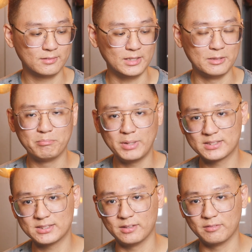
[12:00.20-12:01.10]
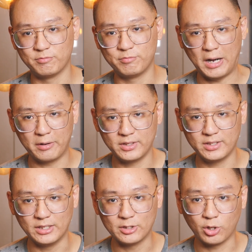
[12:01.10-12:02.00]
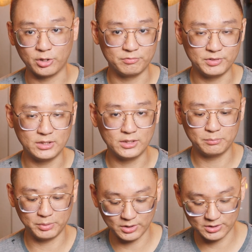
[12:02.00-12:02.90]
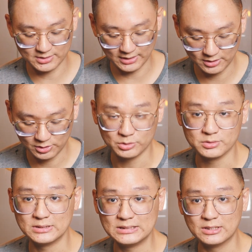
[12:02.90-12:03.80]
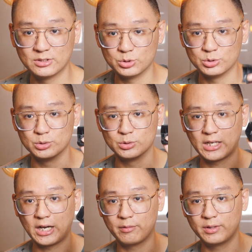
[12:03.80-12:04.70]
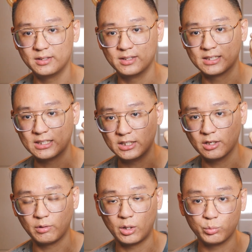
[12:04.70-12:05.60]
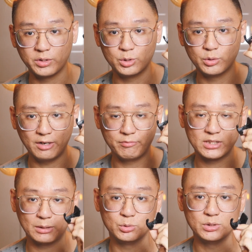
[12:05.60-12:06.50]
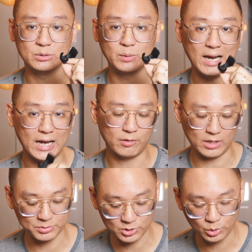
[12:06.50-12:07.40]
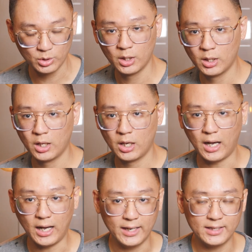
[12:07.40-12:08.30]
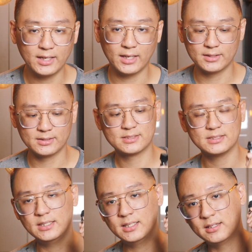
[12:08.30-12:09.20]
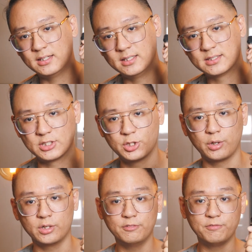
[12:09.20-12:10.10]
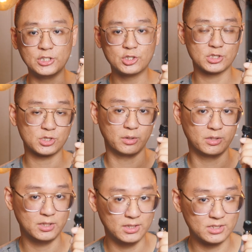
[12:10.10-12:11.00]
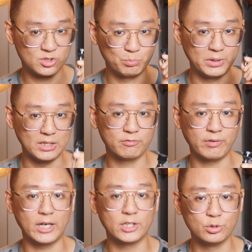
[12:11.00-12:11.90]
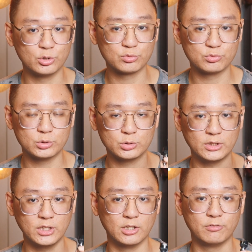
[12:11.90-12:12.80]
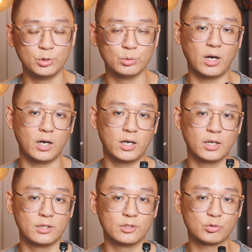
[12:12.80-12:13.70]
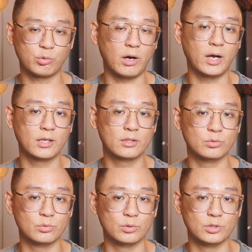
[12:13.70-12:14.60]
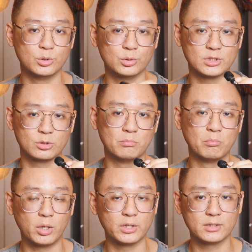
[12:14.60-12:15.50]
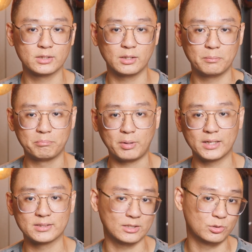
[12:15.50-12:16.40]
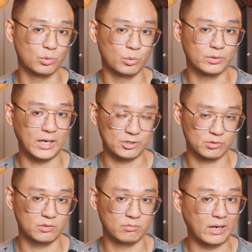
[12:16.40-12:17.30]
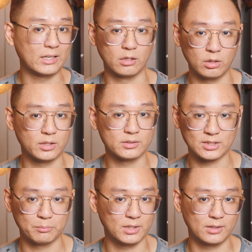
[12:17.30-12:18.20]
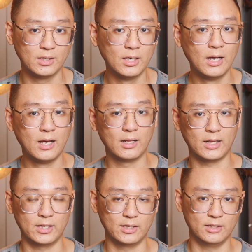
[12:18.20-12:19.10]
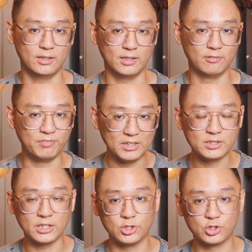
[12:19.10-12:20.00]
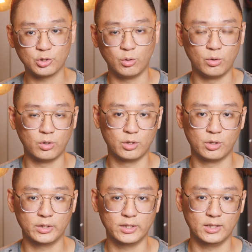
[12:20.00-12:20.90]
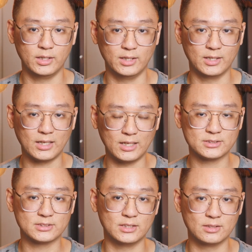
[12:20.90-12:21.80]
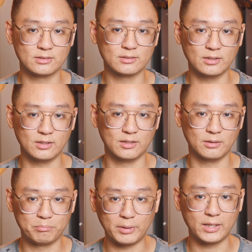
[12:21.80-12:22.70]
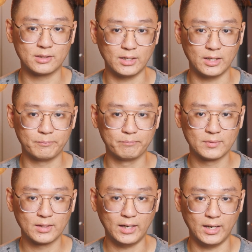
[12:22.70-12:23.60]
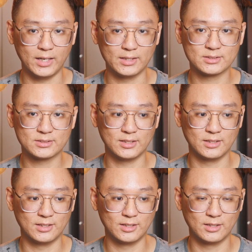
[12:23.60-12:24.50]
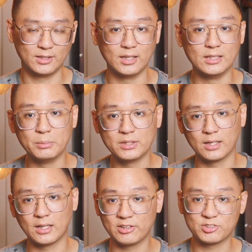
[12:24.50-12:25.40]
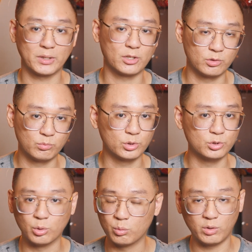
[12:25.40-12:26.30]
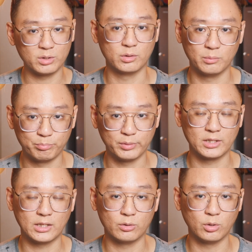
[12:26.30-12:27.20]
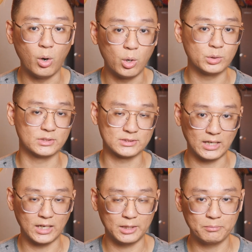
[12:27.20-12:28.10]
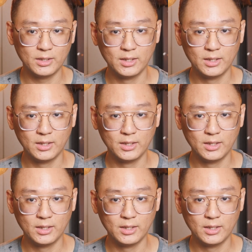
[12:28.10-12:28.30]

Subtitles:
it makes it very inconvenient because then you'll need to carry the key around with you every time you need to air up. So I can see the security features on this being very useful if you are trying to use it to monitor bikes that you don't actually ride a lot, something like a vintage or a classic bike that has a limited lifespan on the road. You don't want to bring it out all the time.